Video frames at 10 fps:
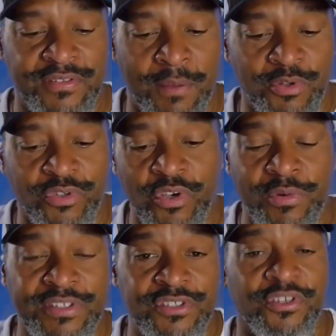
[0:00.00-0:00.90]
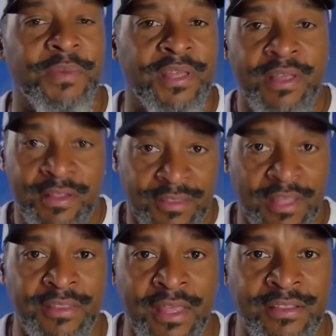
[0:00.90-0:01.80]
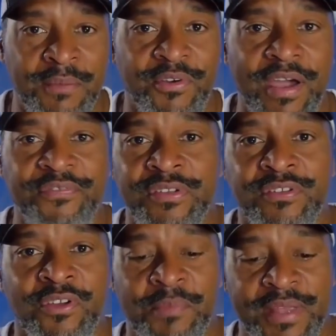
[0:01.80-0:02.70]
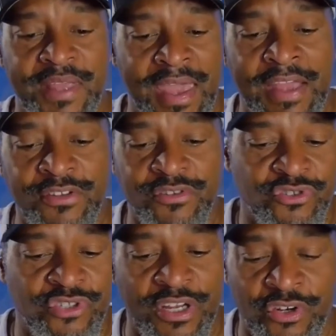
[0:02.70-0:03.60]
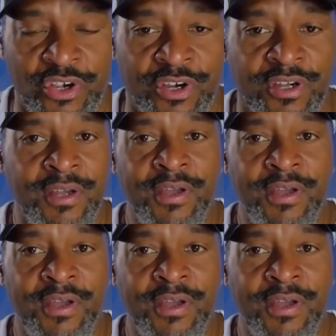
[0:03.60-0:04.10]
Number 2, which is going to be the demographics, is going to be age, gender,